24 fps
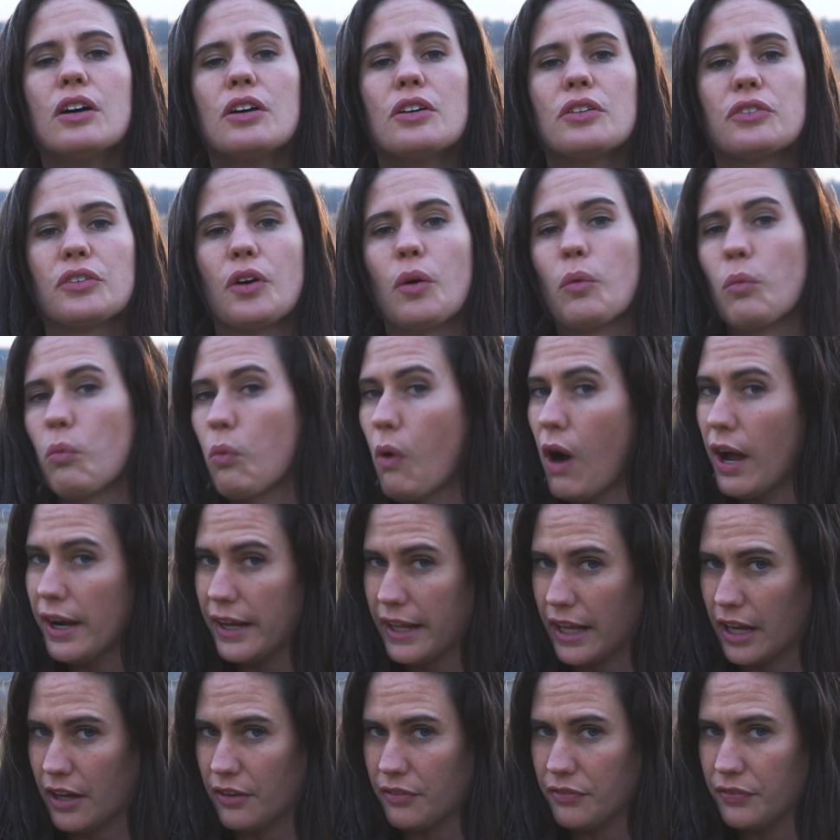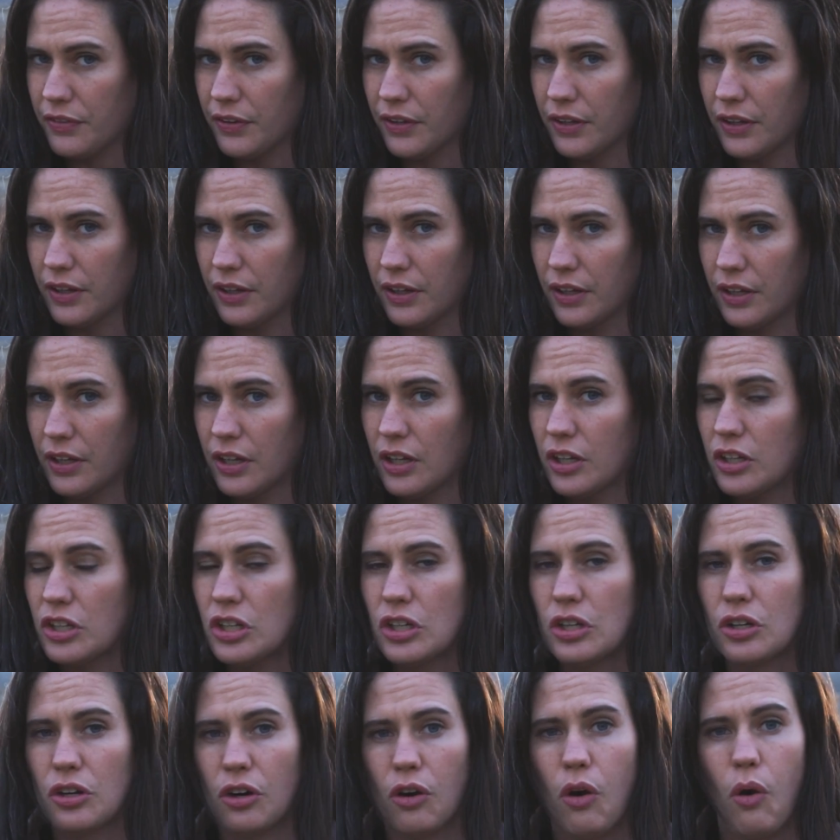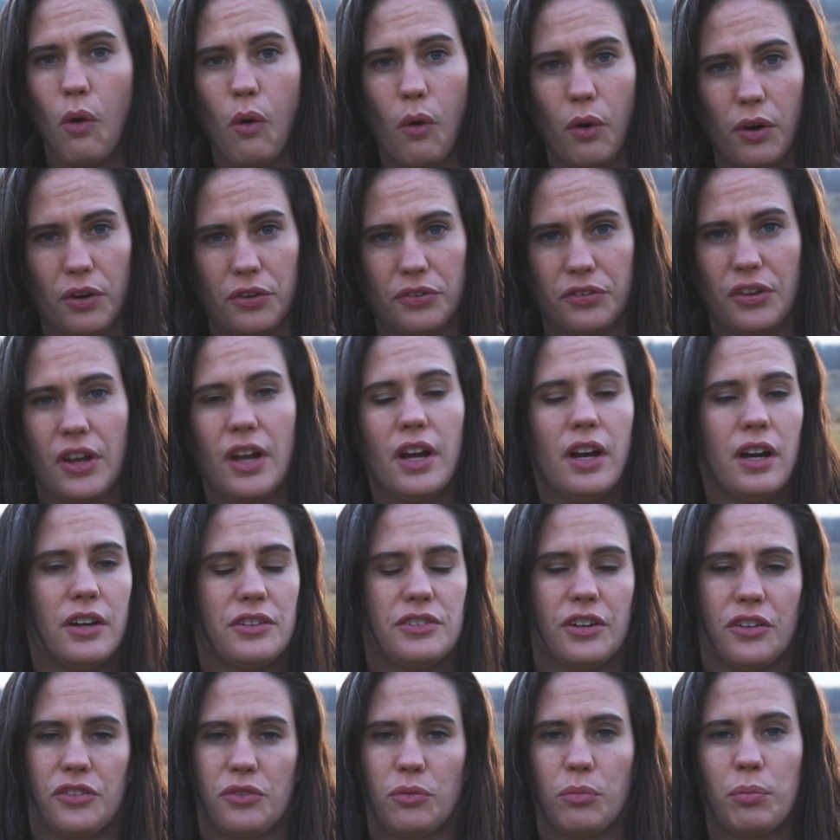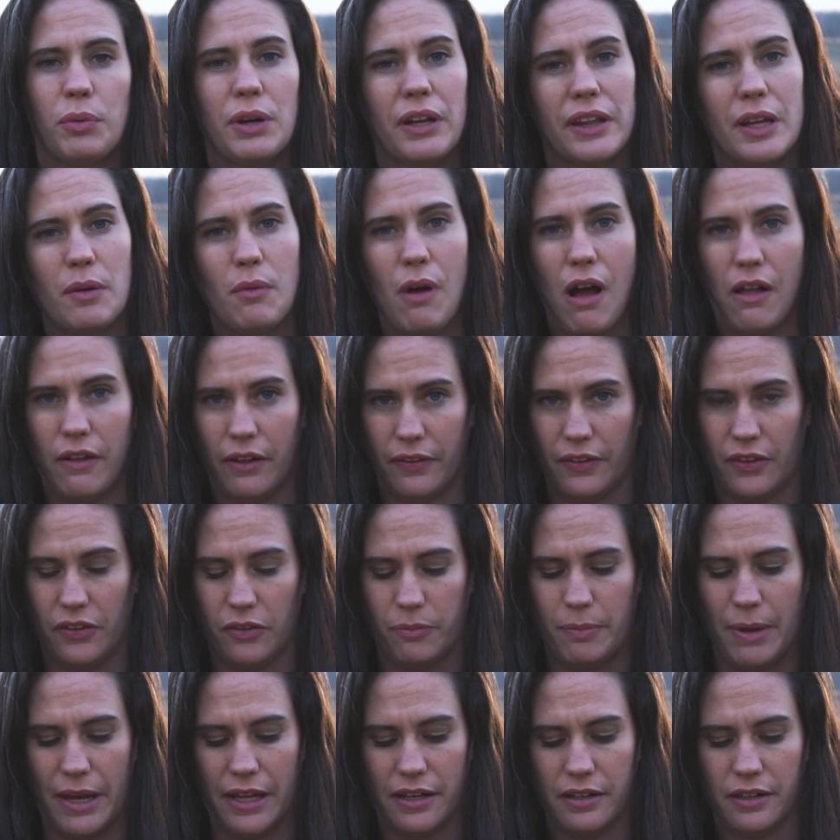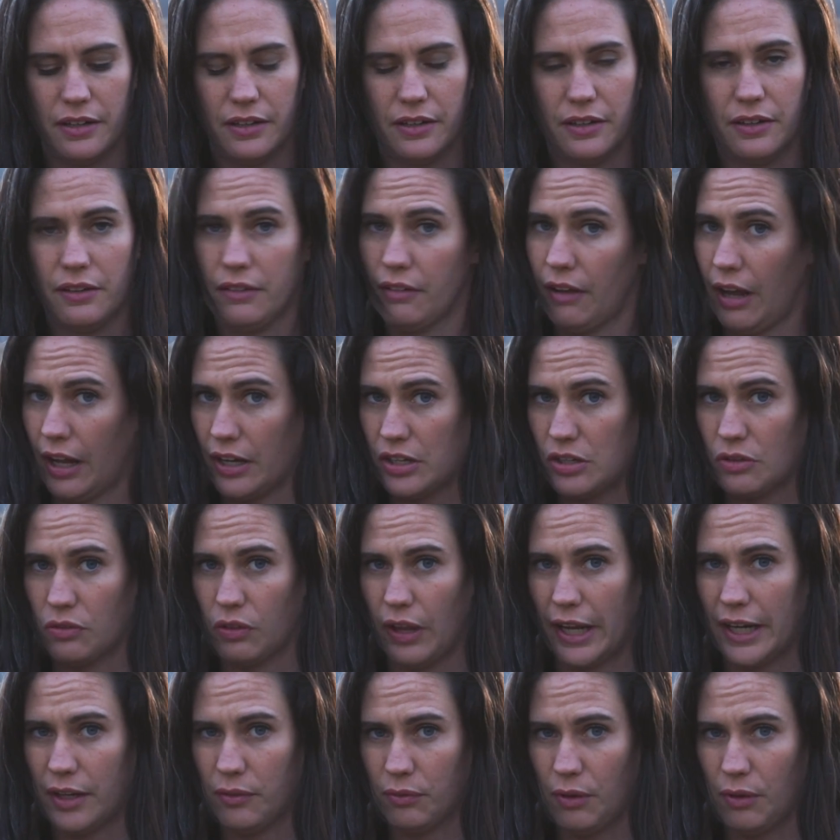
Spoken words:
So what if your horse does really well in this bit and you like